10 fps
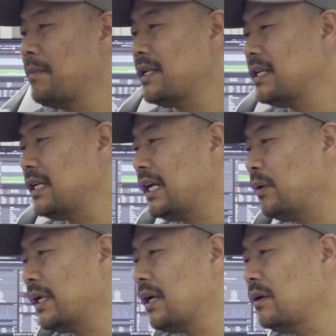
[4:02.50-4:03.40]
Benji, here
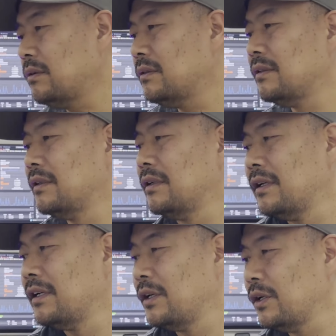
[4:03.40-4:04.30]
we go.
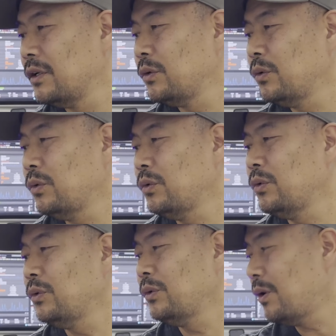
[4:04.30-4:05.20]

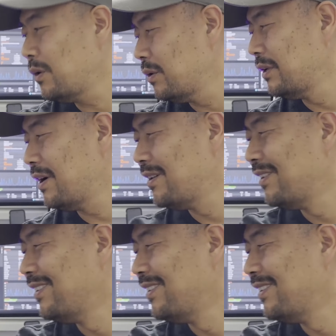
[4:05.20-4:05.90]
Ooh, oh no.